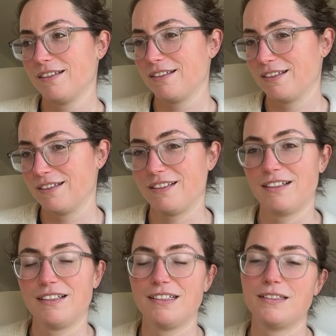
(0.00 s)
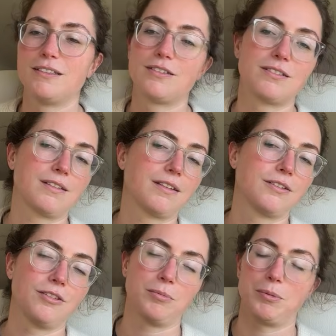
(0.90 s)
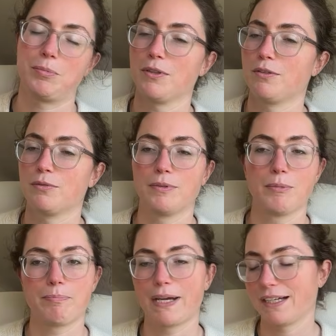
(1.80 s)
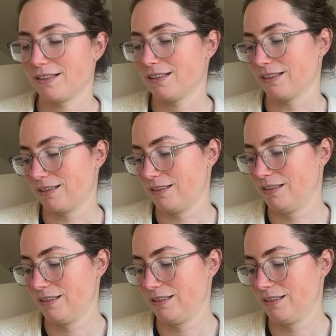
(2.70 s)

I just could not be bothered to rip back, and